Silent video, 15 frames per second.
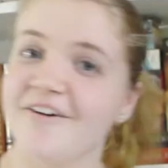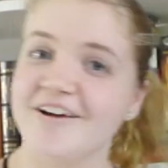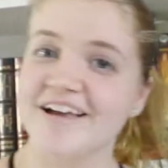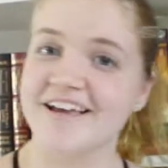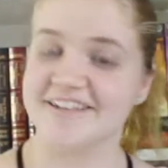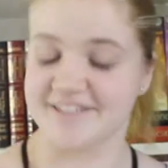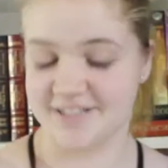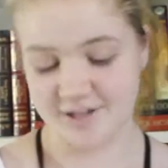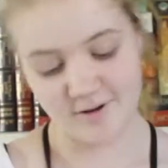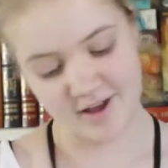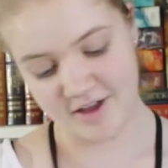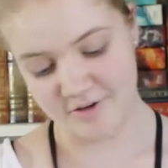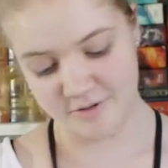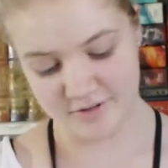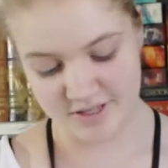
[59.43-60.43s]
Okay, so
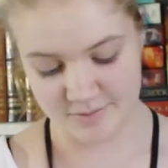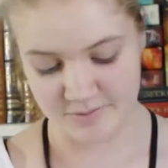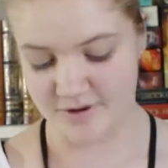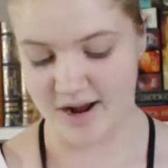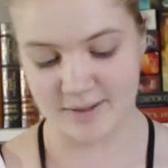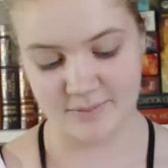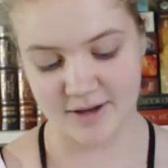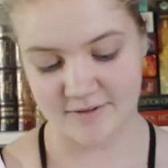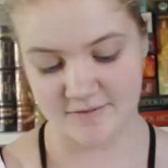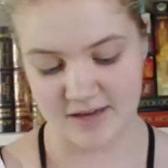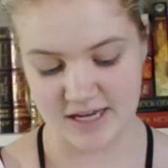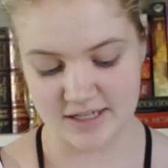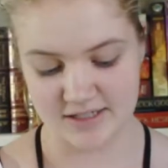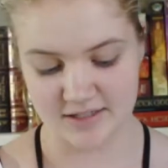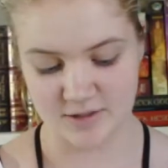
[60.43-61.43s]
I only prime my
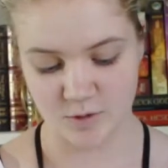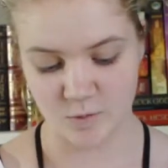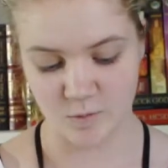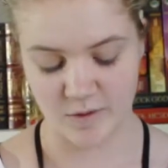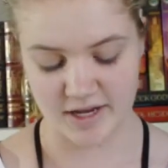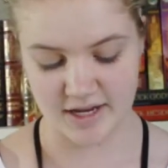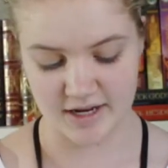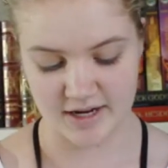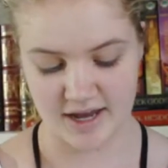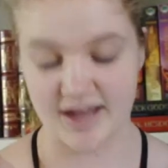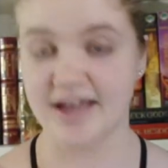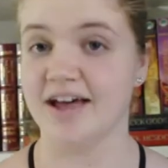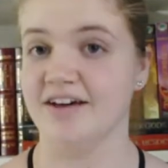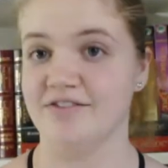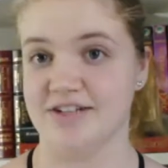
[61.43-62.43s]
face when I
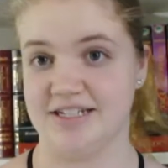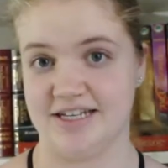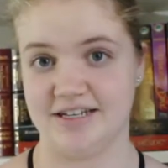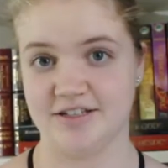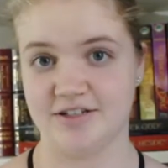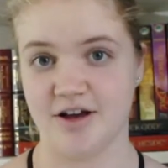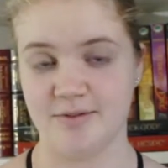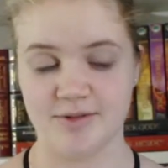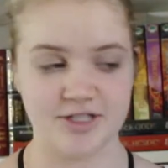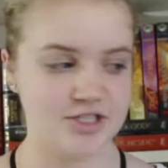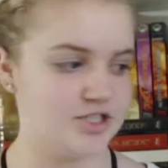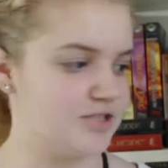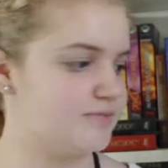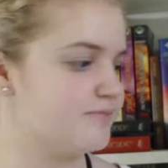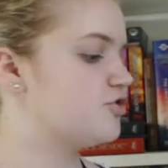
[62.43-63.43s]
have a dance
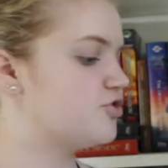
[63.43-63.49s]
competition,